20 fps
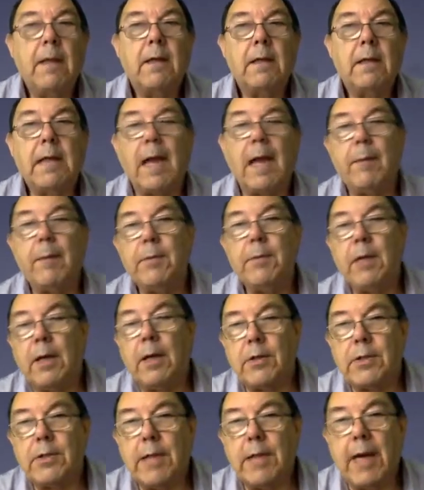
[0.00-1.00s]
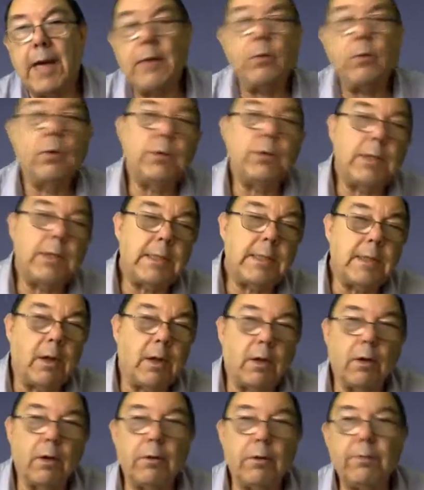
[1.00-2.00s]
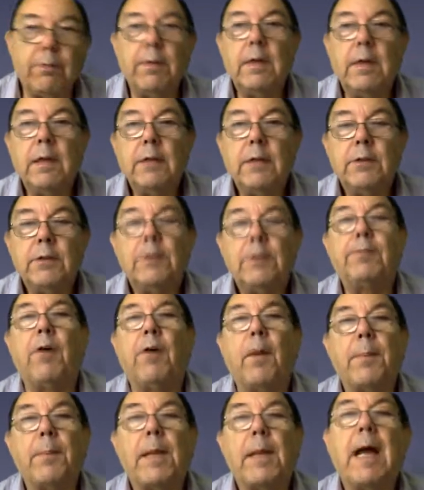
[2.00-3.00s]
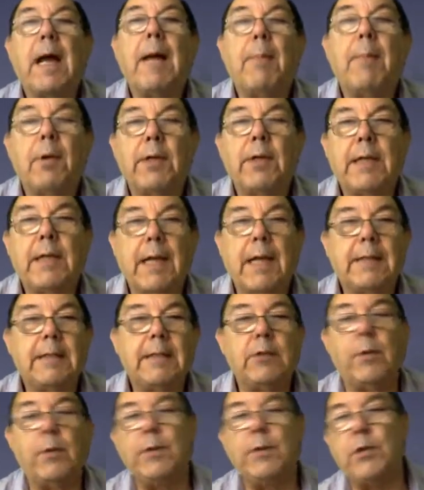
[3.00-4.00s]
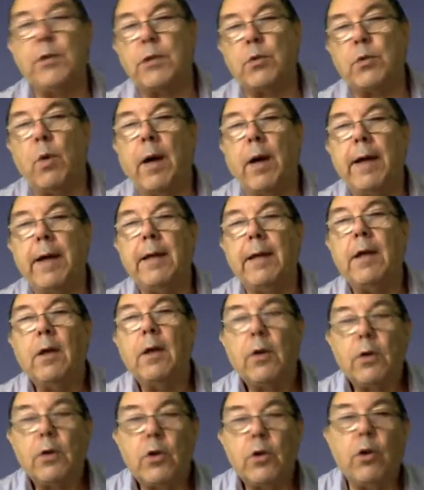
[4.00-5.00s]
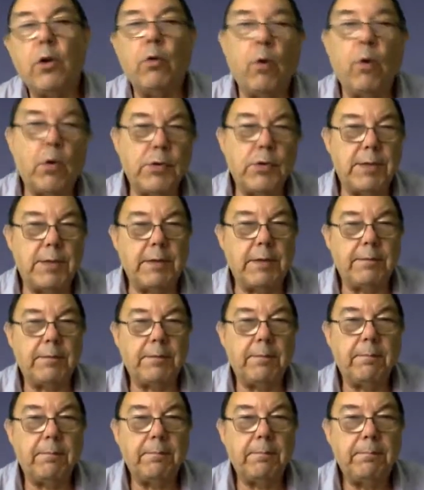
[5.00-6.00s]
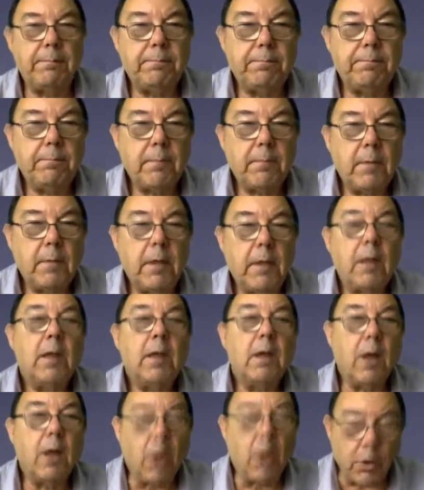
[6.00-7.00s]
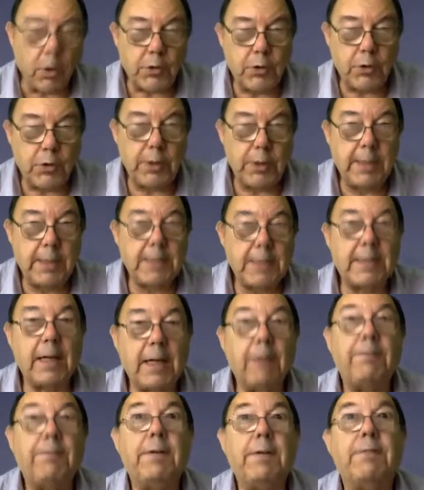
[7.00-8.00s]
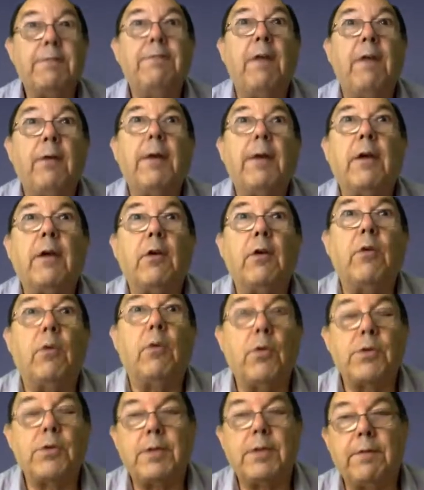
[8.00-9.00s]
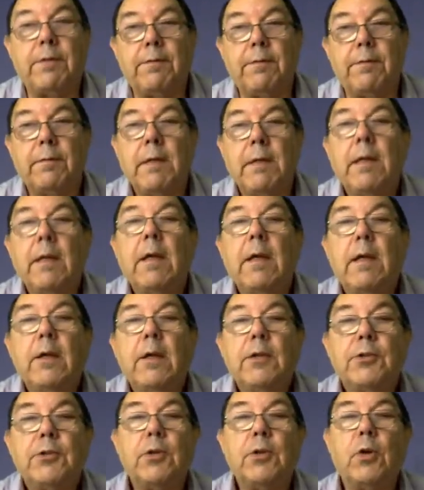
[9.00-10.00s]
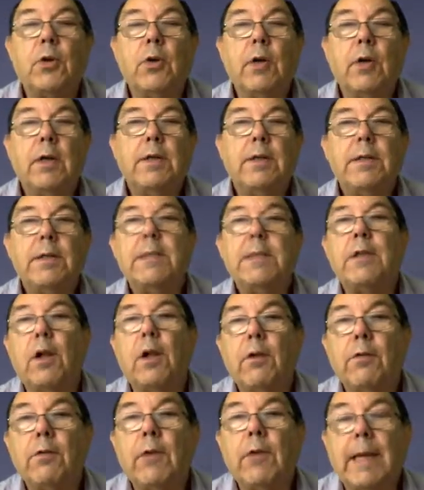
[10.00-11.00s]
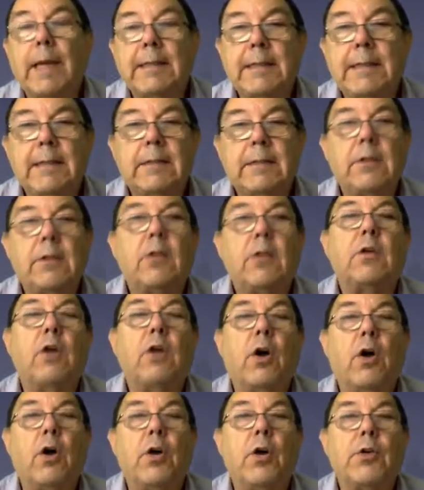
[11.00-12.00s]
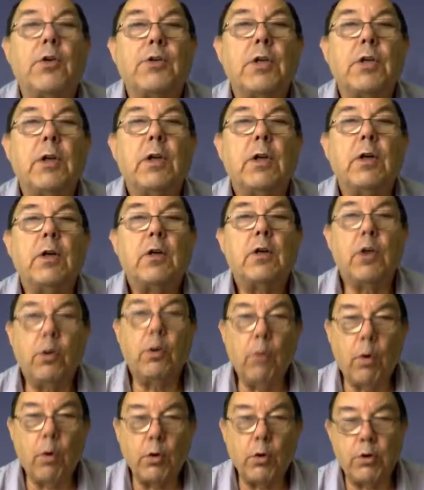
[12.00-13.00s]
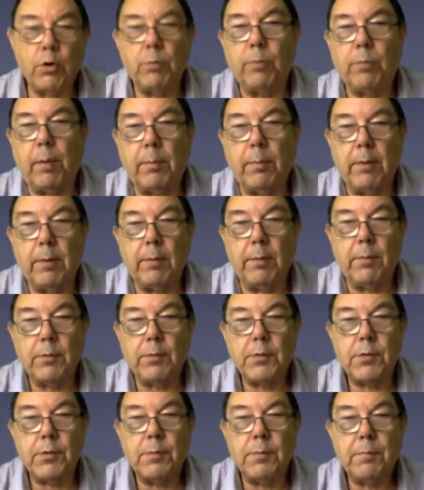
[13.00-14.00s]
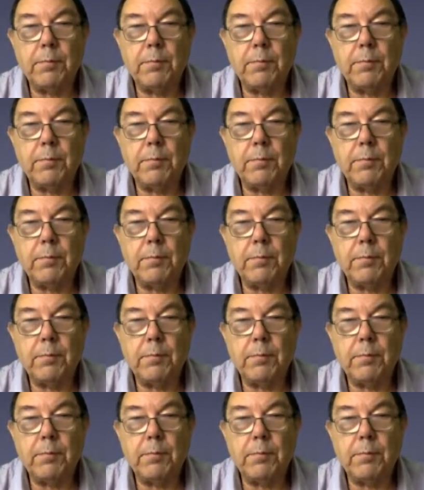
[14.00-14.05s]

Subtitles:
Carbon dioxide will dissolve to form carbonic acid, which is quite corrosive. Oxygen itself is very corrosive. So dissolved gases can cause corrosion problems.